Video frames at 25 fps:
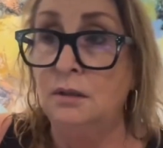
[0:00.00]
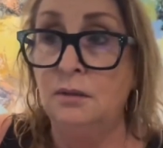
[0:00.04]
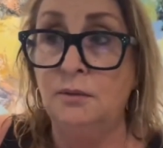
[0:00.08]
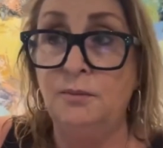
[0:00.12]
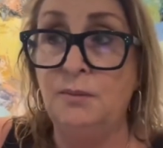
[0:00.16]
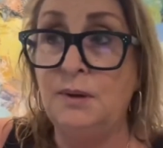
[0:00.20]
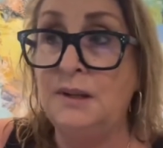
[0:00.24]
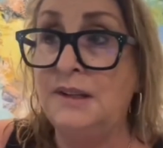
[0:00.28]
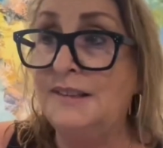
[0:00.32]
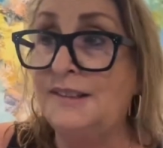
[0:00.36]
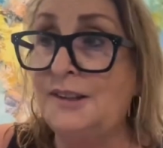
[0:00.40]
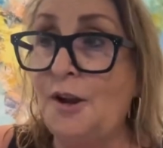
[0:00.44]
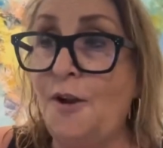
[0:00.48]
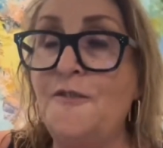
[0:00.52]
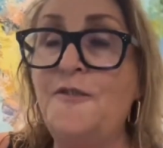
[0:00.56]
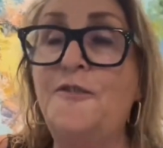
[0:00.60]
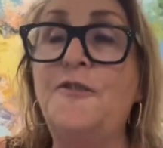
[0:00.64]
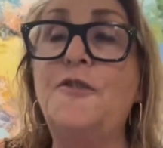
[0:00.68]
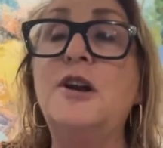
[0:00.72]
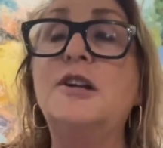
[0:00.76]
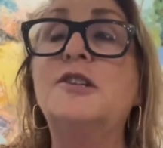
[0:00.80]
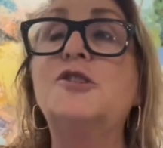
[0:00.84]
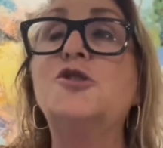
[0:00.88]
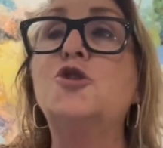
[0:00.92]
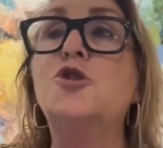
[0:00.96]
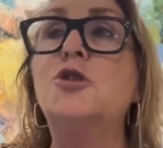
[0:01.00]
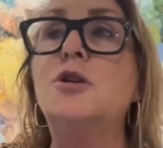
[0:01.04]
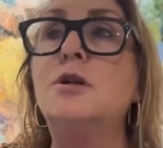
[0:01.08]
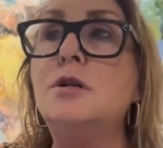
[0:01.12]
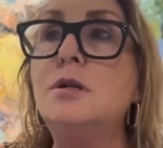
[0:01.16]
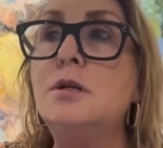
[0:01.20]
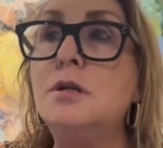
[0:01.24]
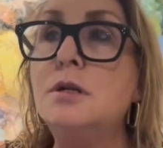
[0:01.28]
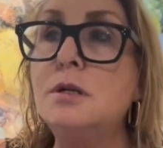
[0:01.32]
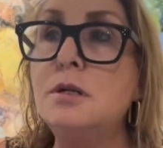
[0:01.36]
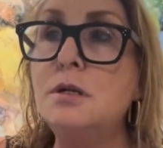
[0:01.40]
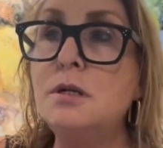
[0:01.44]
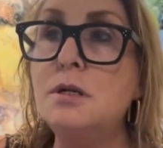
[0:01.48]
be so
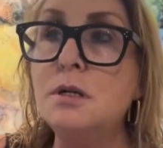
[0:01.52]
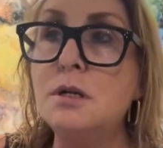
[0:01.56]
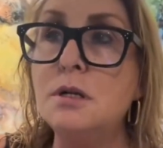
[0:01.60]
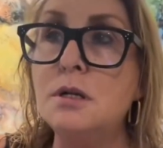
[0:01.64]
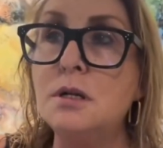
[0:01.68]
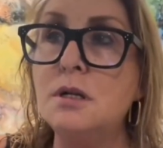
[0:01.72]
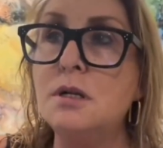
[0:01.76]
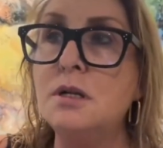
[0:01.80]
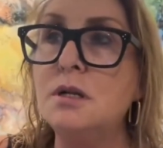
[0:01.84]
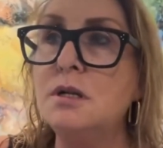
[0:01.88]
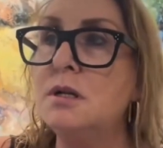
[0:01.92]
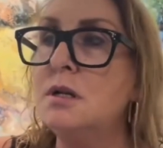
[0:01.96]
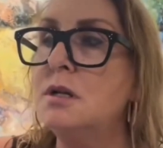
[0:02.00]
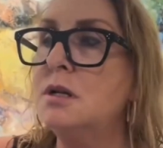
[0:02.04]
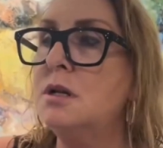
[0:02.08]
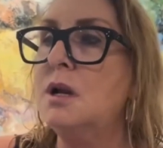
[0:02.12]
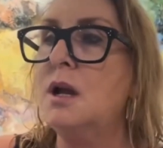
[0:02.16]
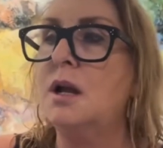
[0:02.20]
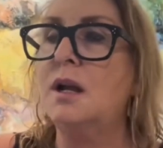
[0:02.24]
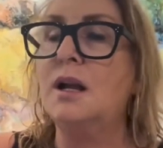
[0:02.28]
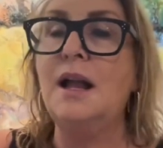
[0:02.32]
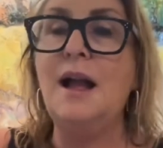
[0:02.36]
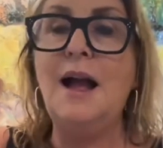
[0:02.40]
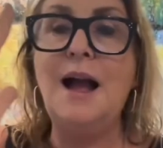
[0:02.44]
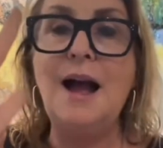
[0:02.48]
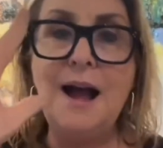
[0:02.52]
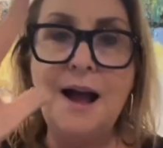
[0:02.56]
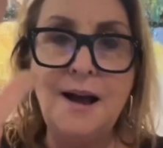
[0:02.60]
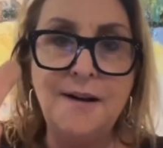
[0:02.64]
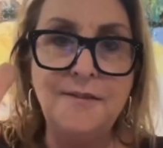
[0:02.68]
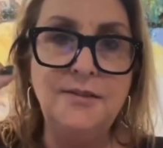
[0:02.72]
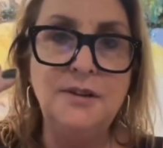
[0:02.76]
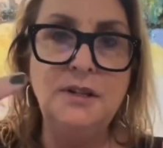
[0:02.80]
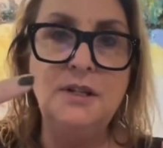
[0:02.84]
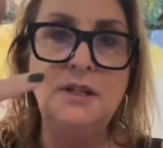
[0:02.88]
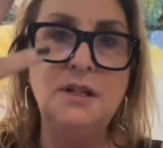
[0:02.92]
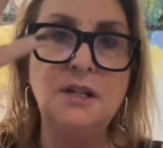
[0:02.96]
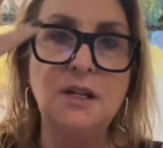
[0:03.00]
frustrated and
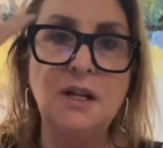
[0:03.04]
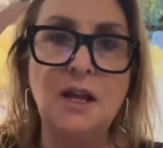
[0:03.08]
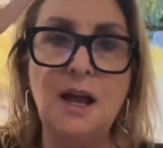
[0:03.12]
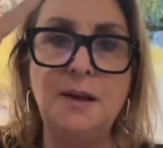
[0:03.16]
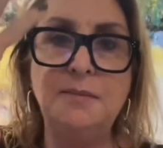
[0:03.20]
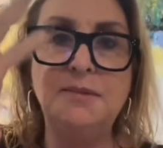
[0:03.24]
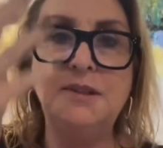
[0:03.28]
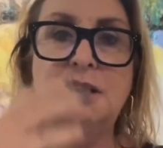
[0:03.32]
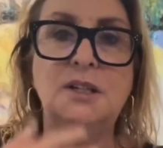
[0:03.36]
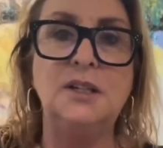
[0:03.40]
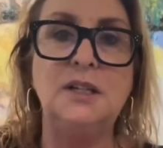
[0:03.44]
covered, absolutely